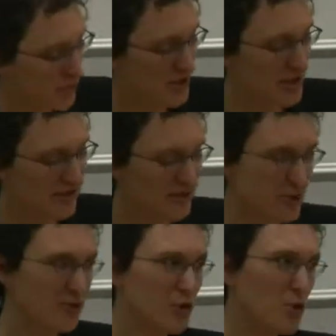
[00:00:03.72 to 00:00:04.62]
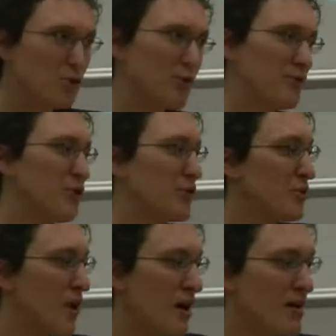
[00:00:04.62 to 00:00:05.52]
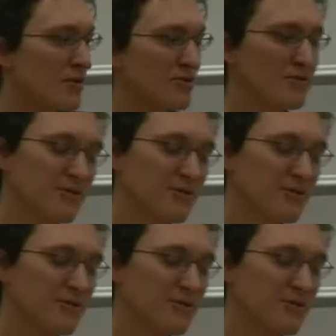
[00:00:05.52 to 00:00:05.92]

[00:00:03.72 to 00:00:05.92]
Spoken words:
to give sort of an overview of